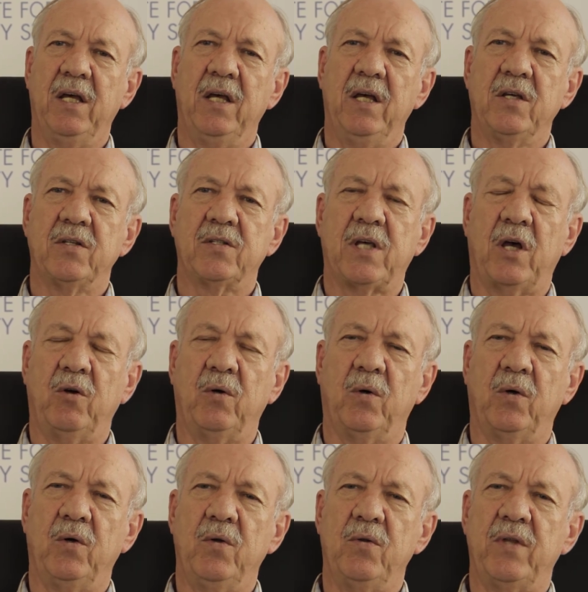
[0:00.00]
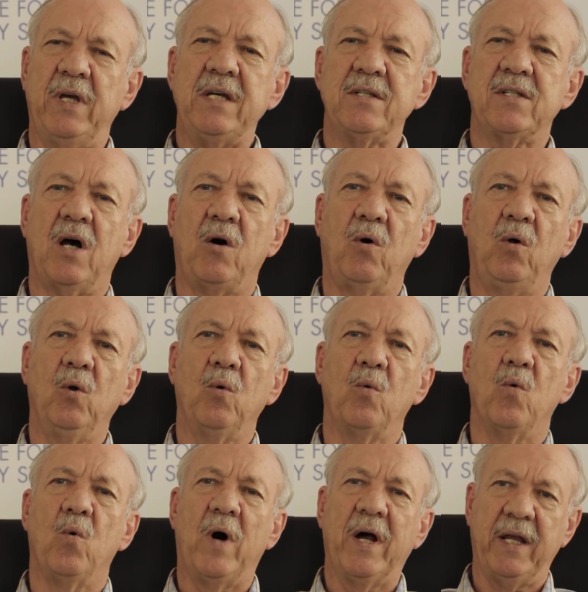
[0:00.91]
So these are all
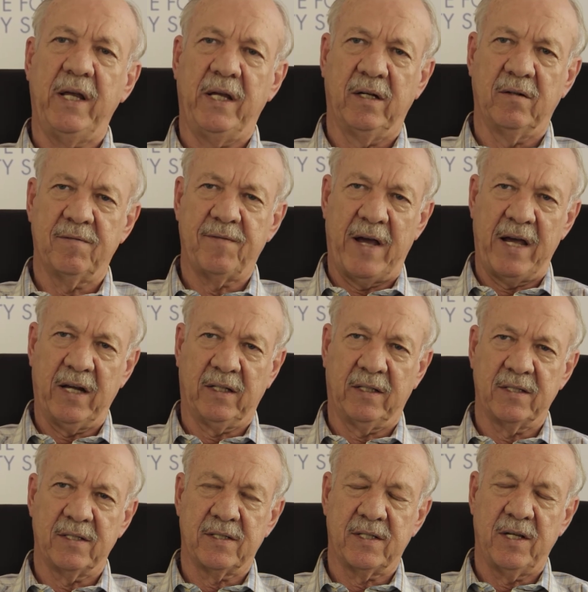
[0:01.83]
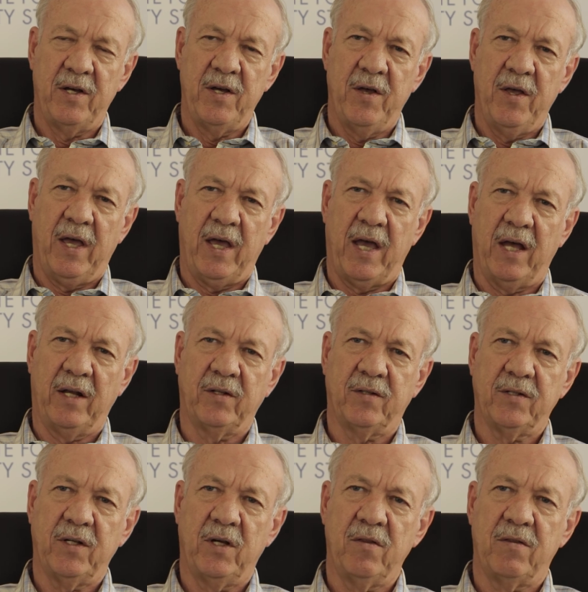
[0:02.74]
worrying factors.
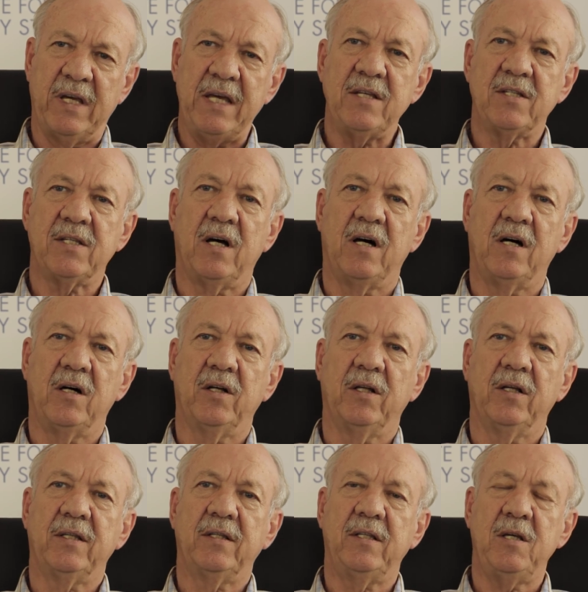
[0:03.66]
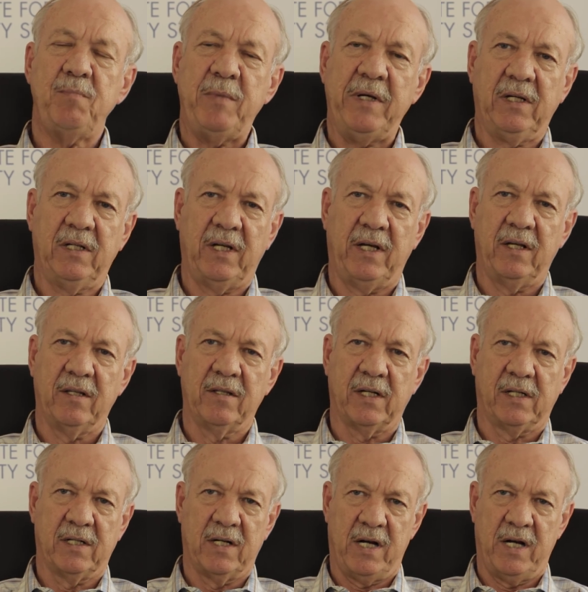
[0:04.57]
And these are typically
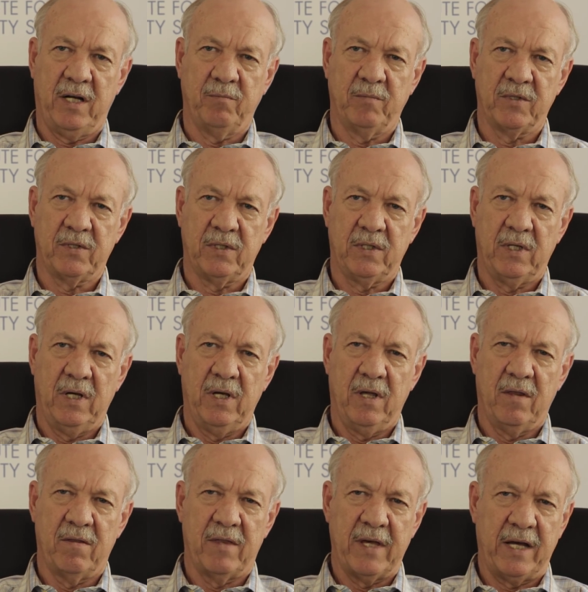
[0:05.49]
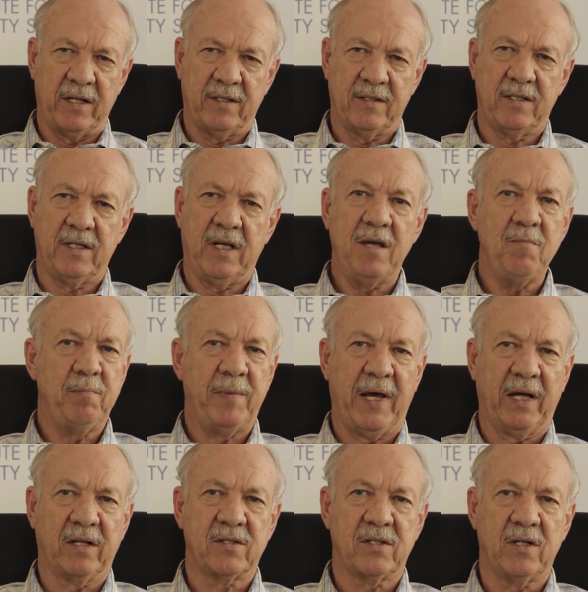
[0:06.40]
the crimes that
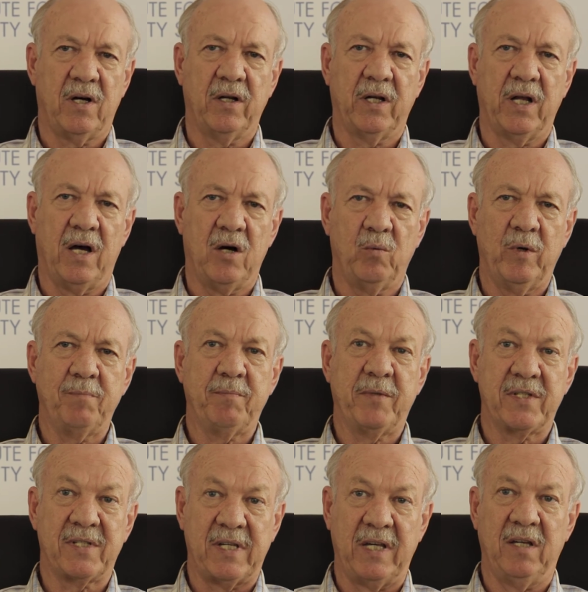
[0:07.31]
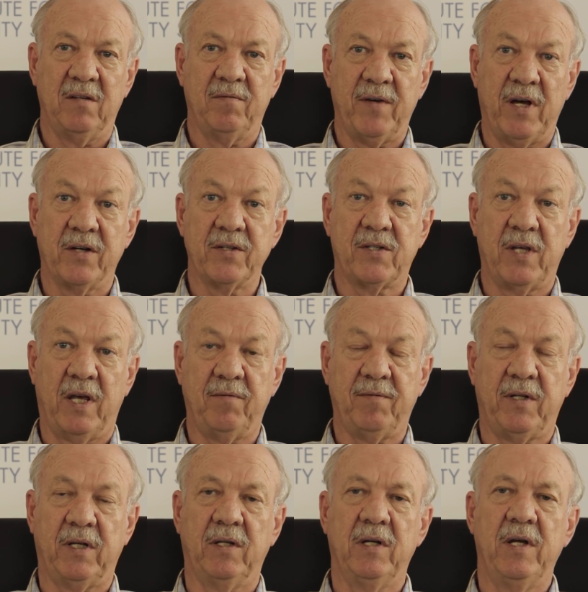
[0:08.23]
impact on how we perceive our
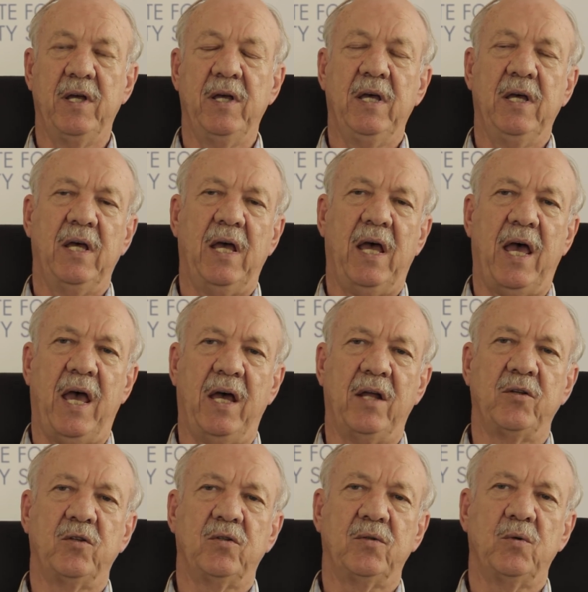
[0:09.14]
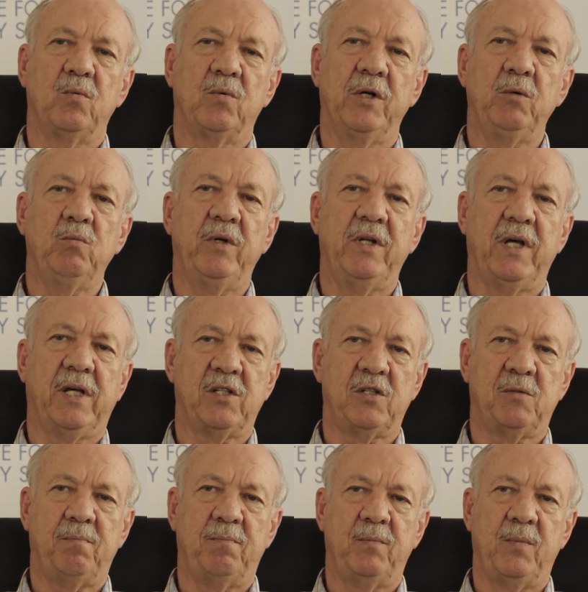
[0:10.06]
safety. And one would
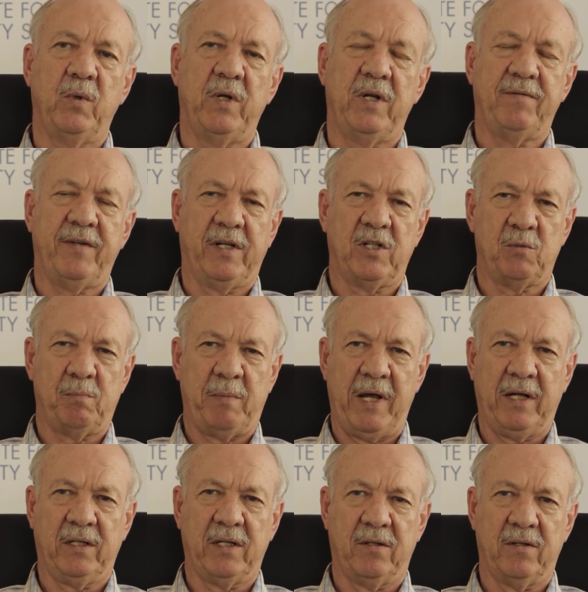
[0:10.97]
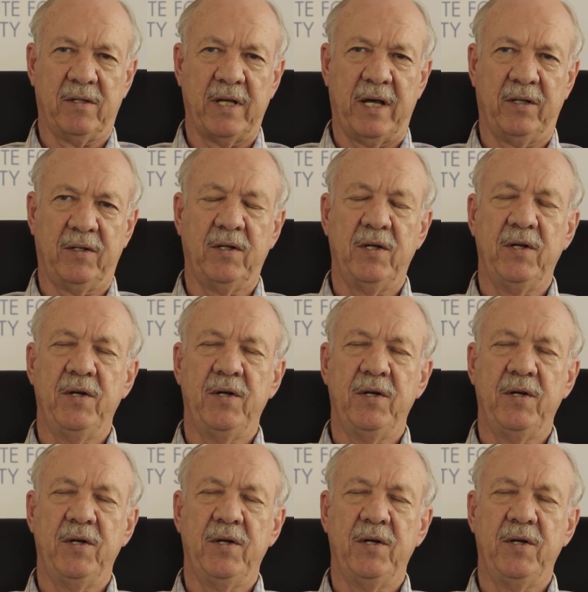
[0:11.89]
have expected that